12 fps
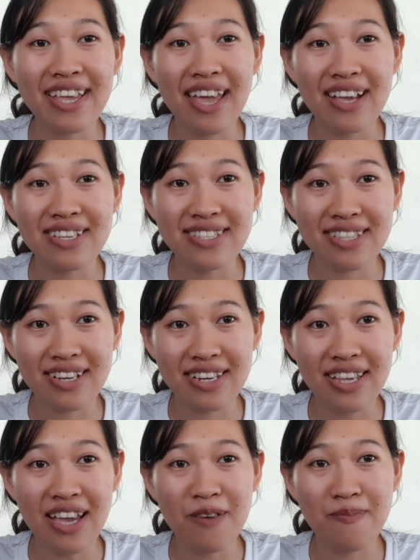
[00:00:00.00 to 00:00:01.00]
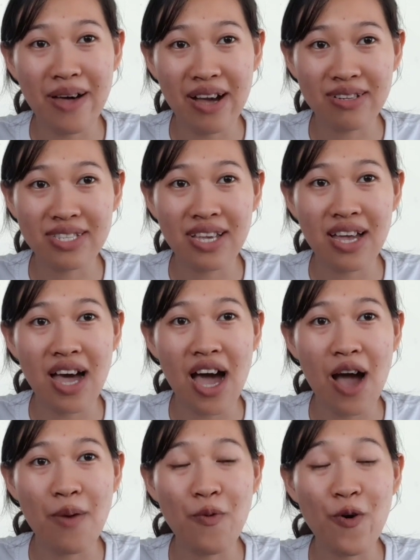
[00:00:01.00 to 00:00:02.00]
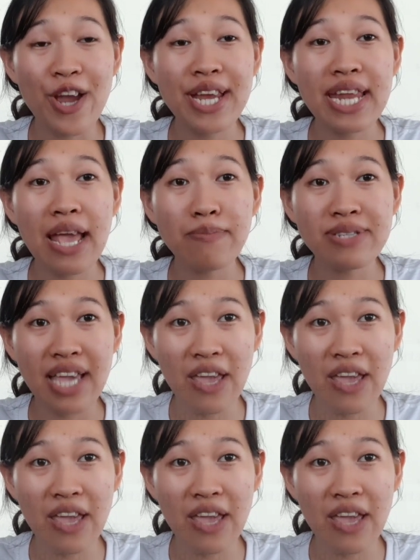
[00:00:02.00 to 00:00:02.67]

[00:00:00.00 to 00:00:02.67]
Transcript: a case study about a boy named